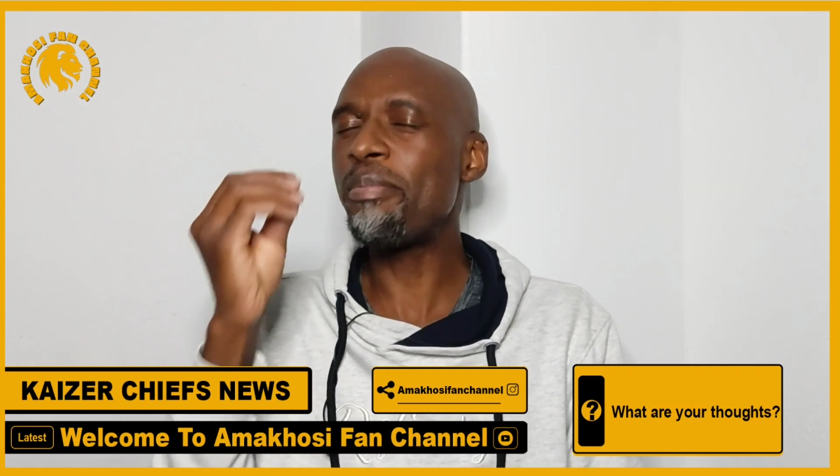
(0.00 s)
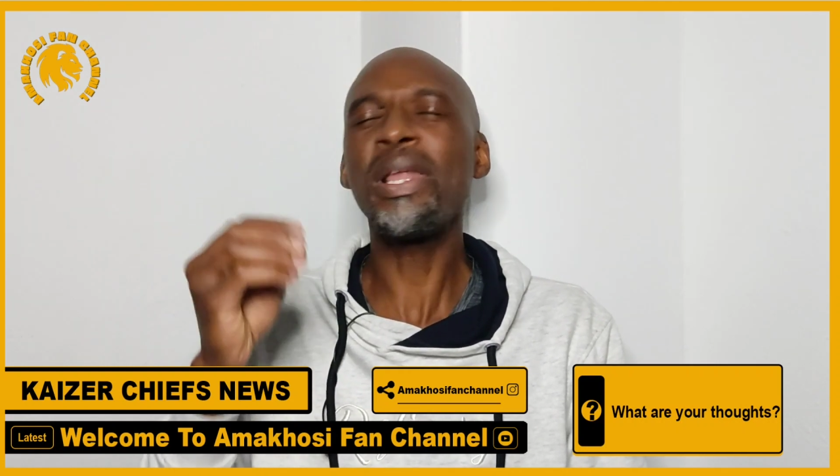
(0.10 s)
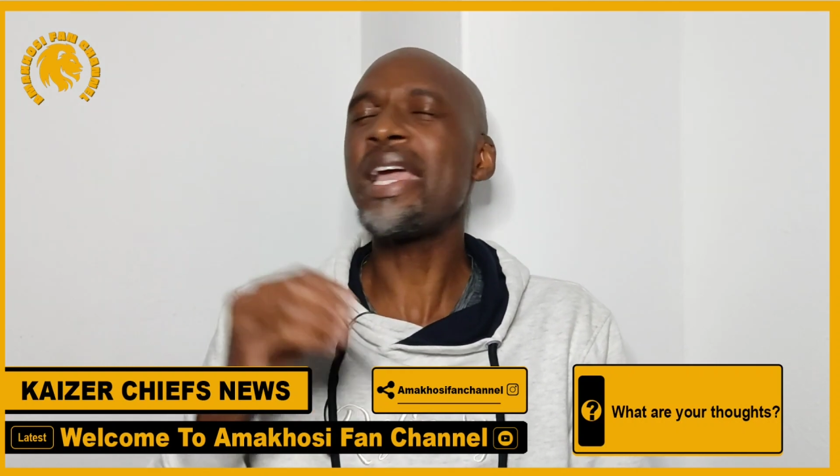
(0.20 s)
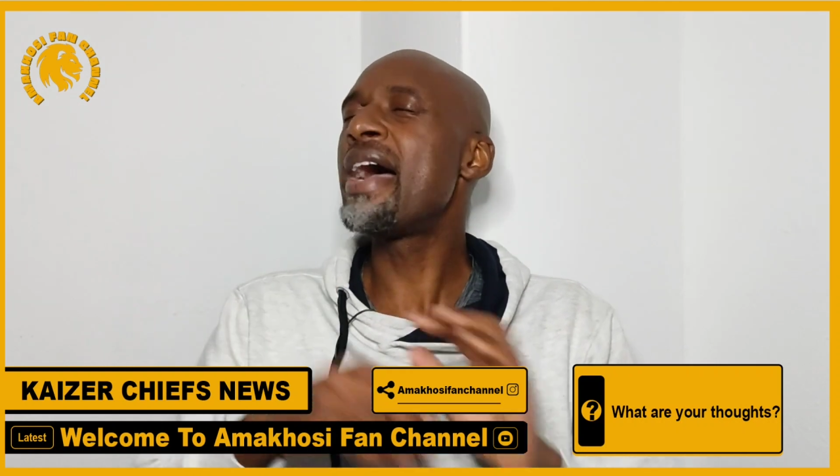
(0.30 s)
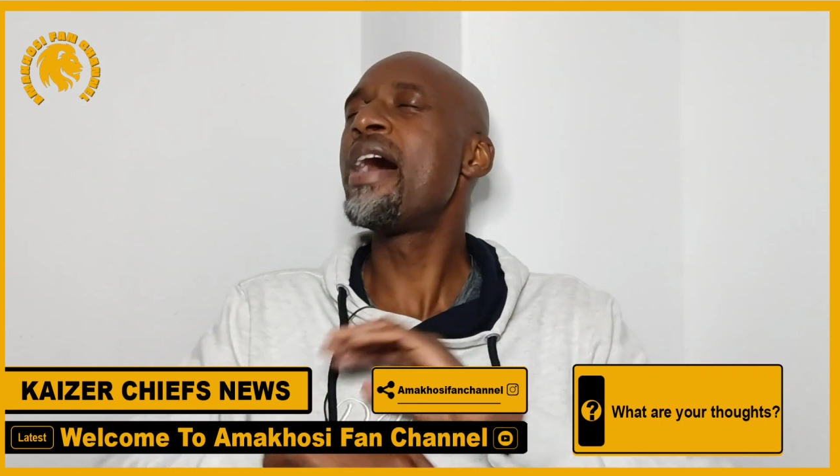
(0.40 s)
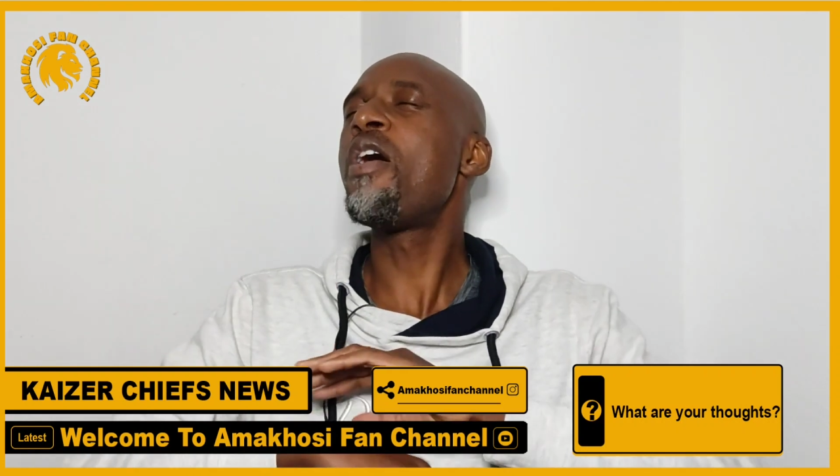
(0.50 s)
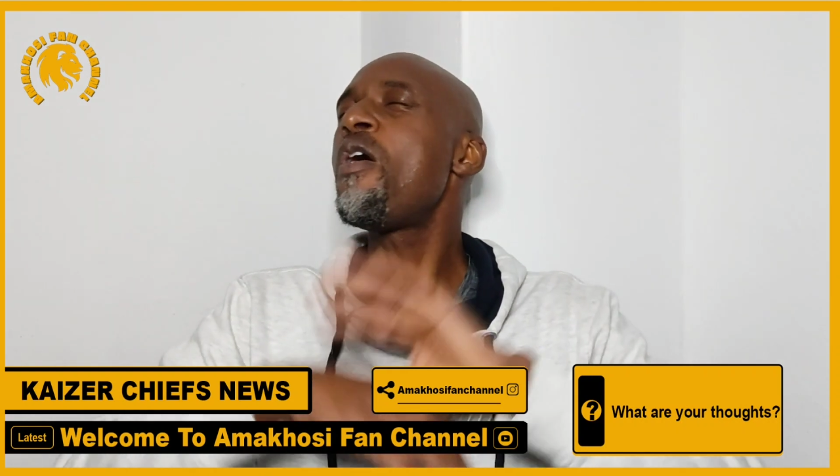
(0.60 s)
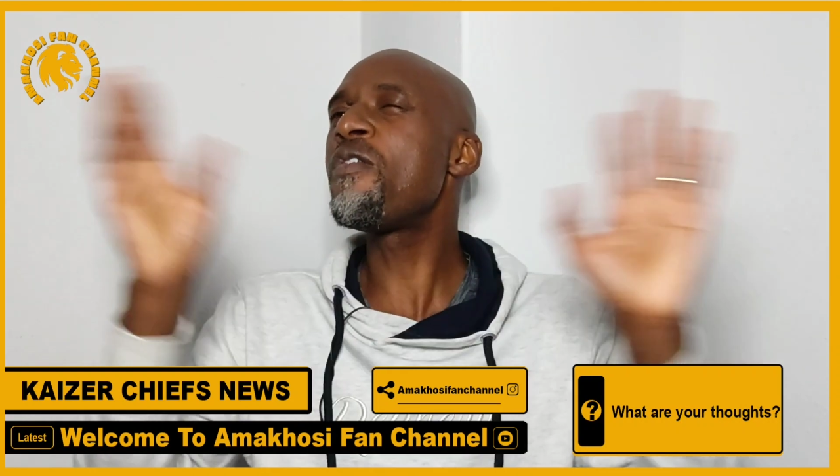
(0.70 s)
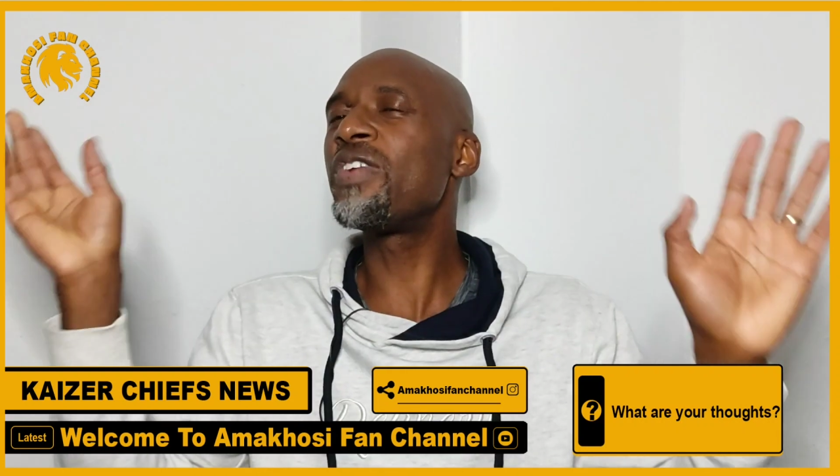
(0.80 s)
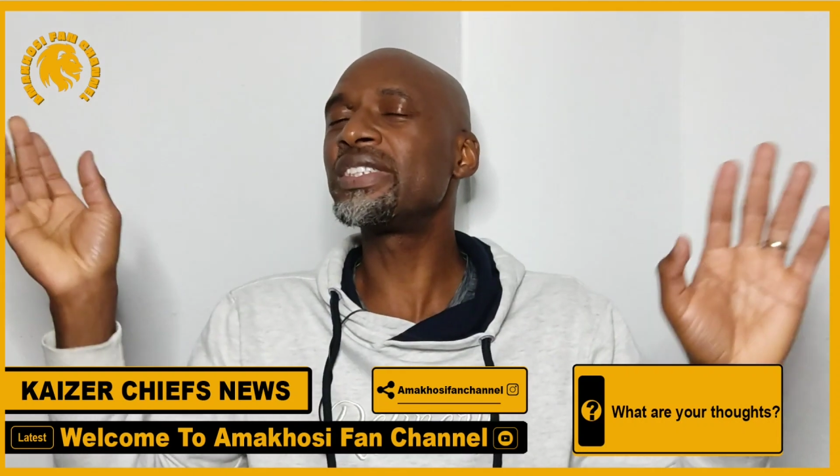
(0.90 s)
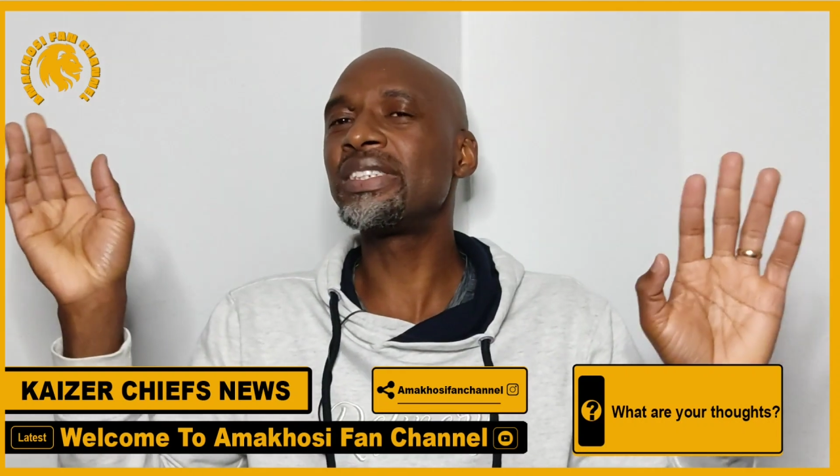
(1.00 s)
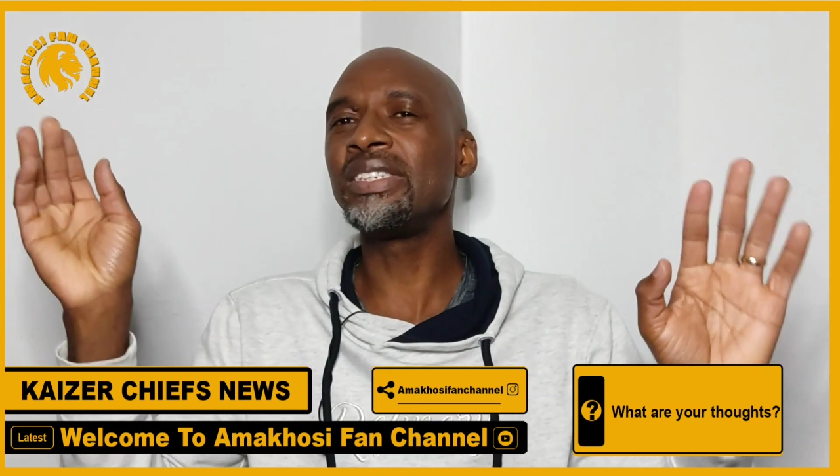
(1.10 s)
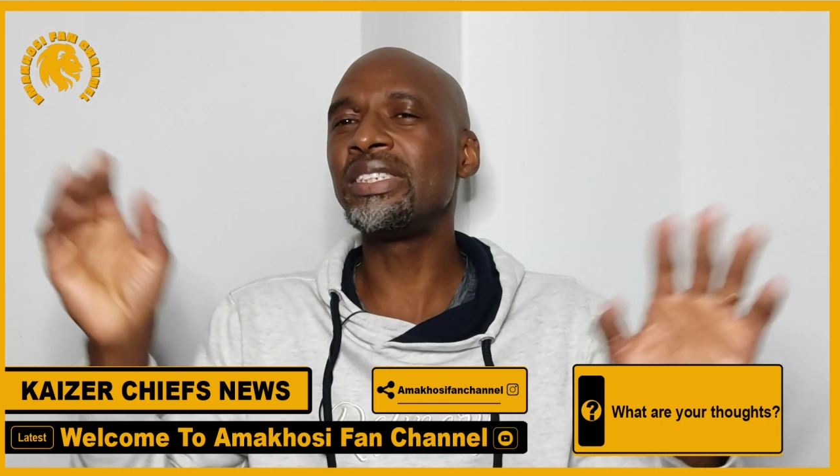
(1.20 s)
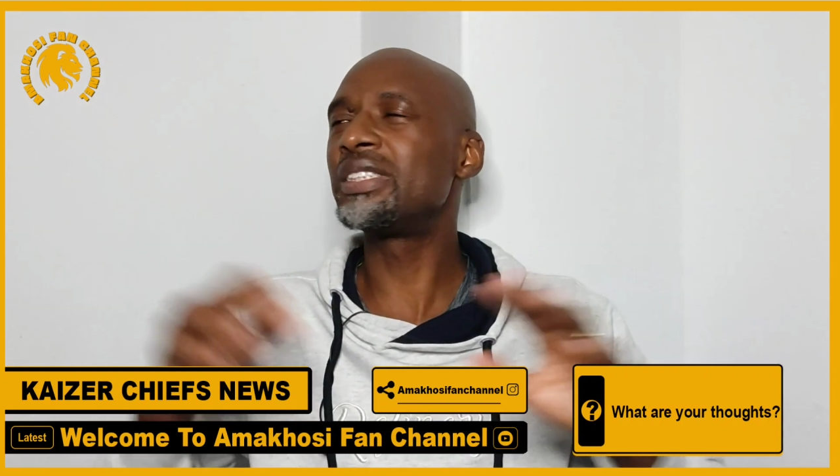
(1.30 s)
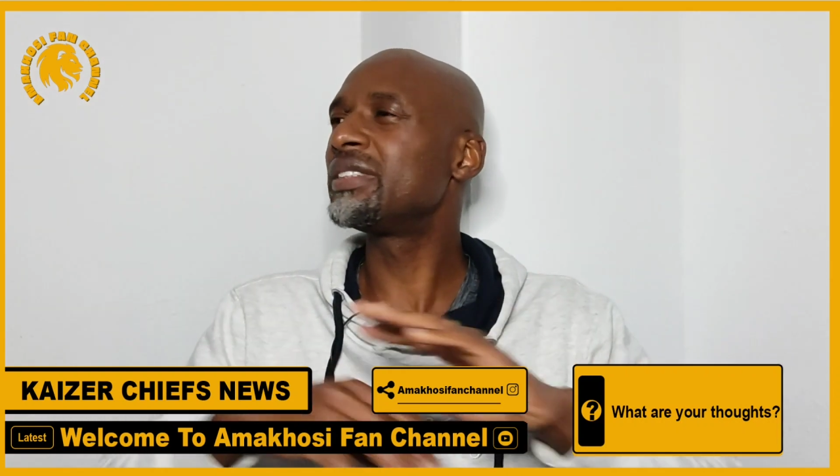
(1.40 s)
player
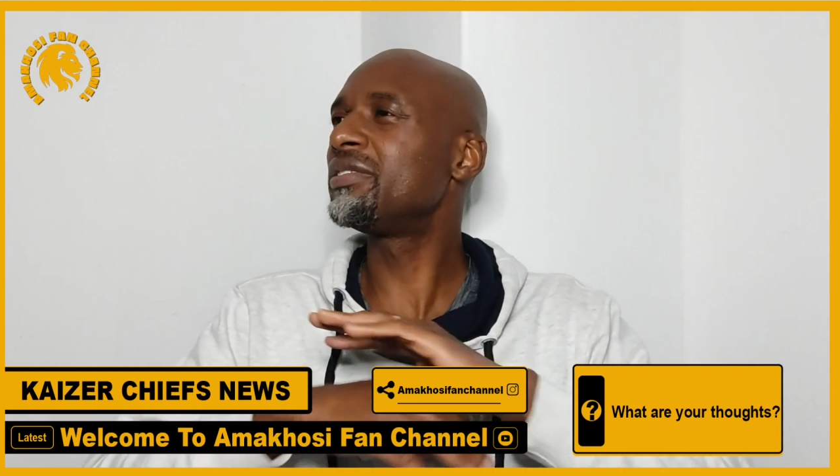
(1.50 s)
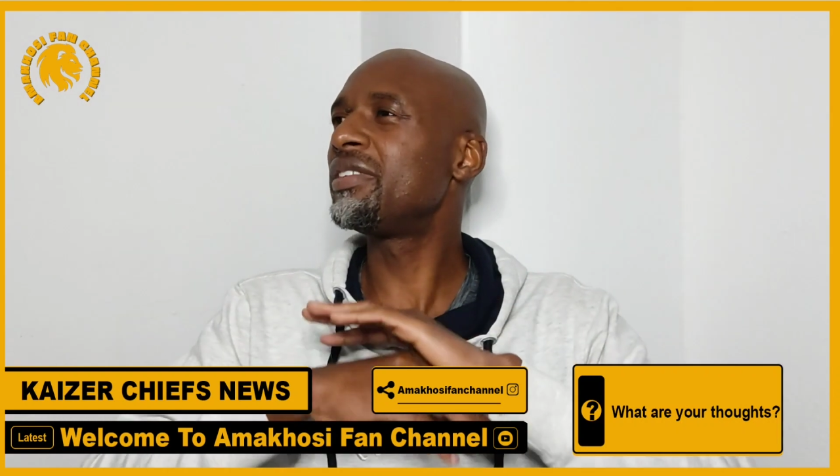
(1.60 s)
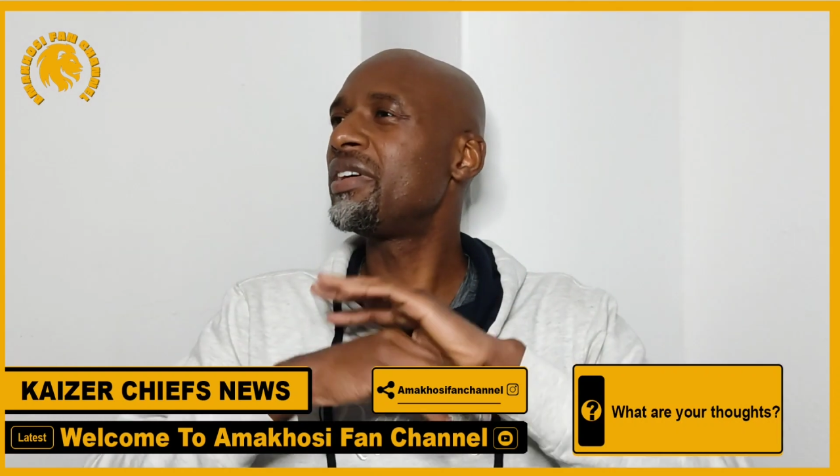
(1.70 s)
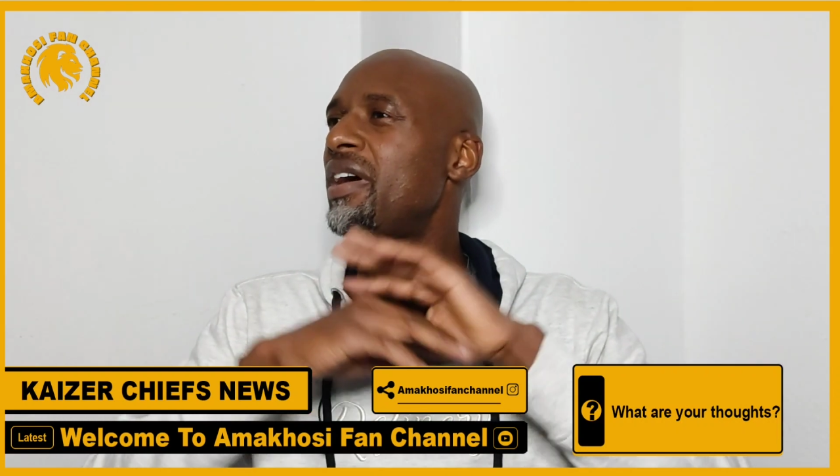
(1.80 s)
overseas